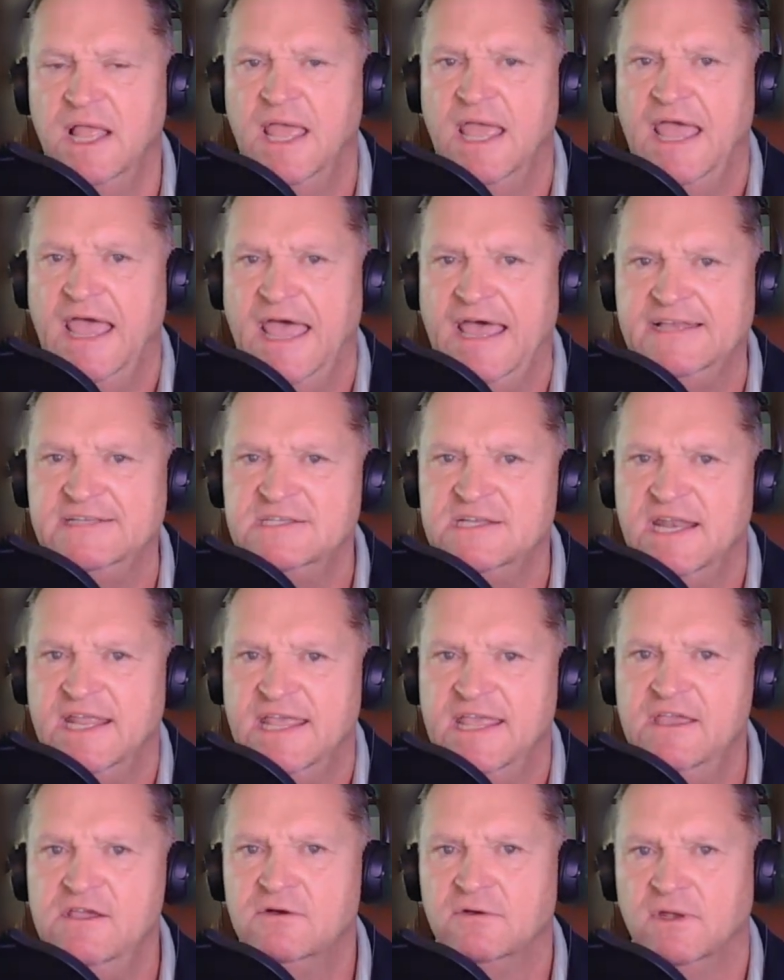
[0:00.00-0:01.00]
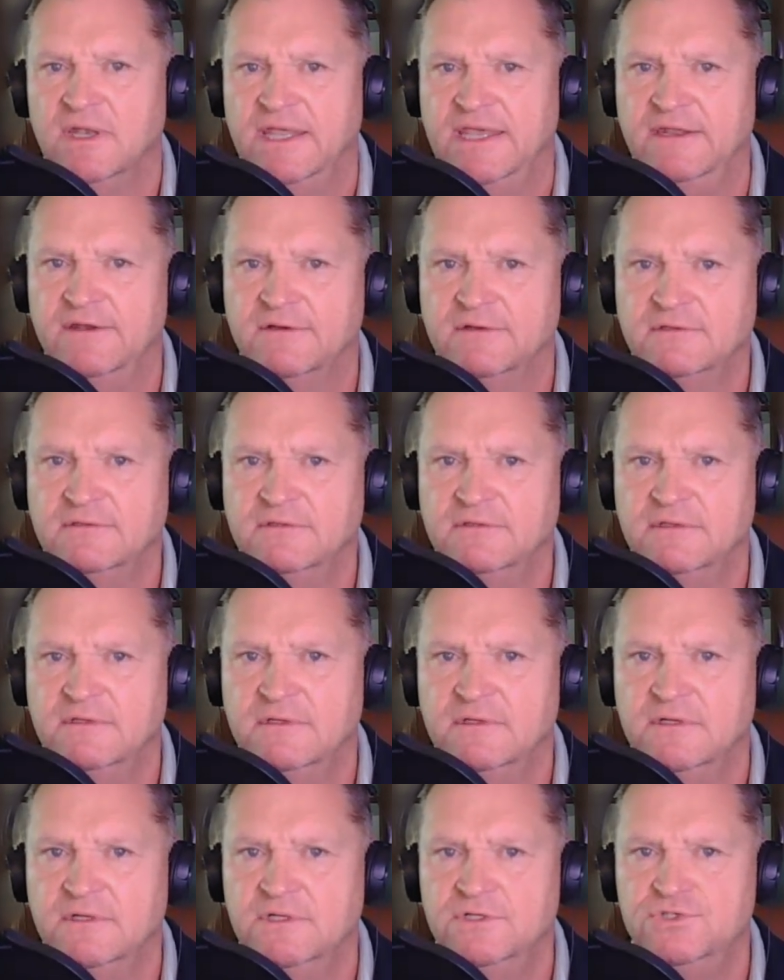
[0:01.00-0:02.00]
As an eagle leader,
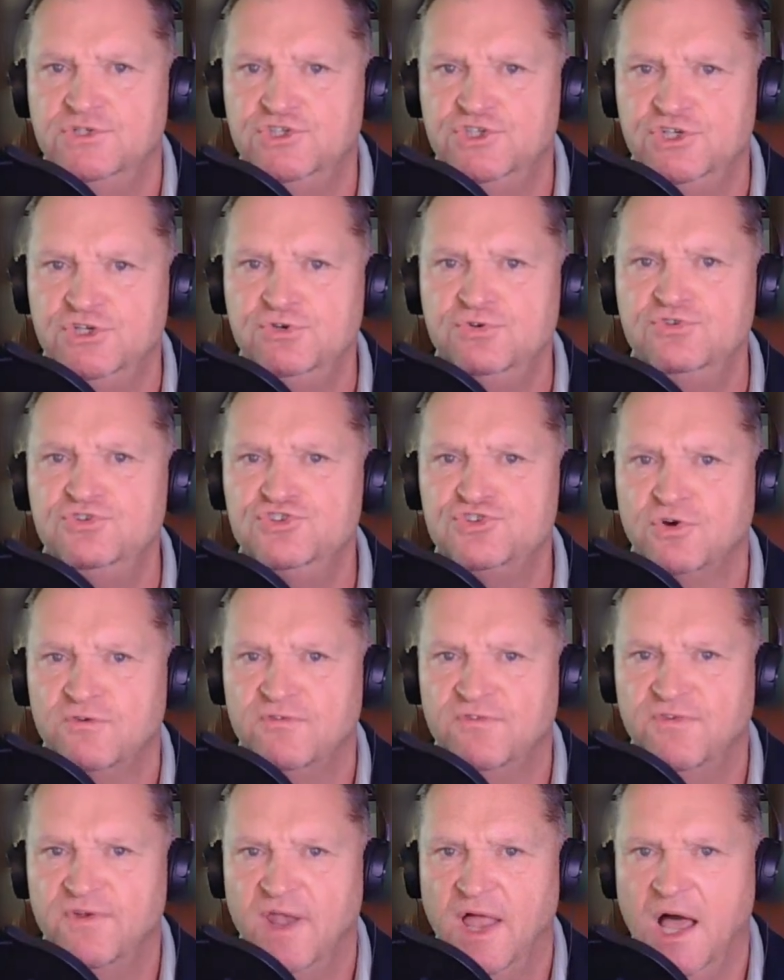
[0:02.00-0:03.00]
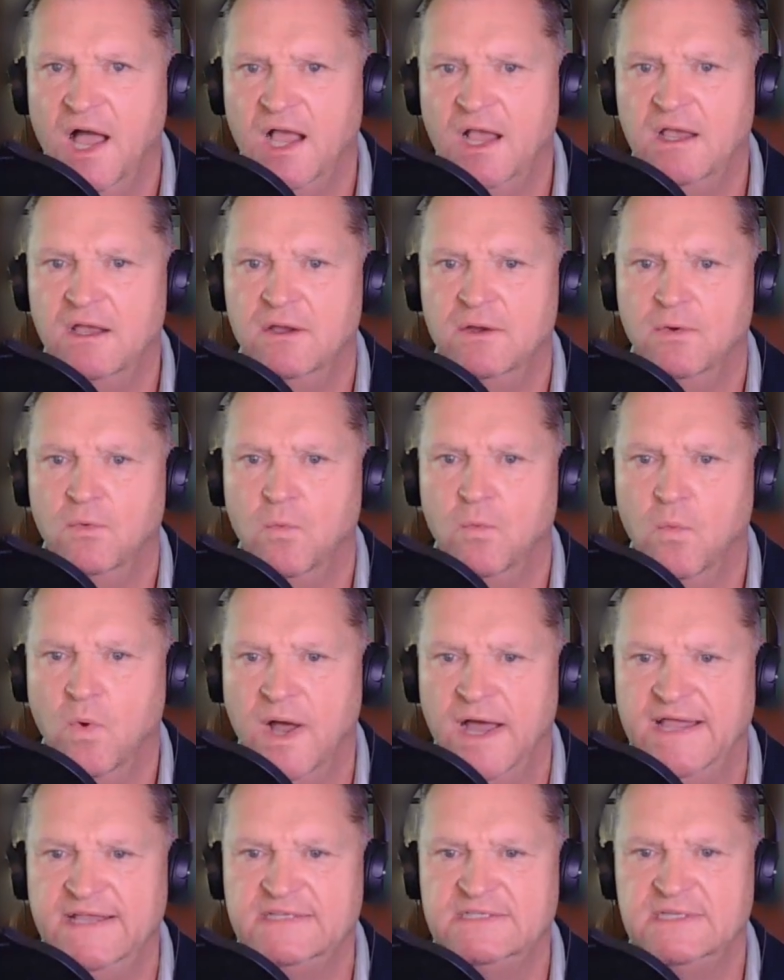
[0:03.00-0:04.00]
choose your flock
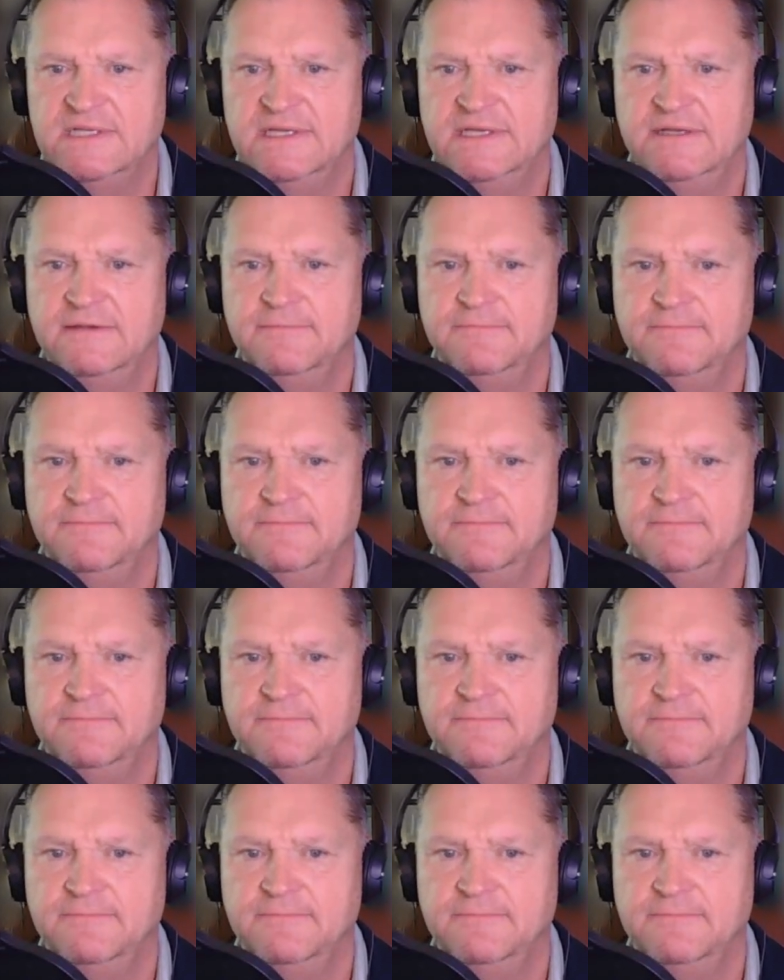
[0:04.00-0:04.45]
wisely.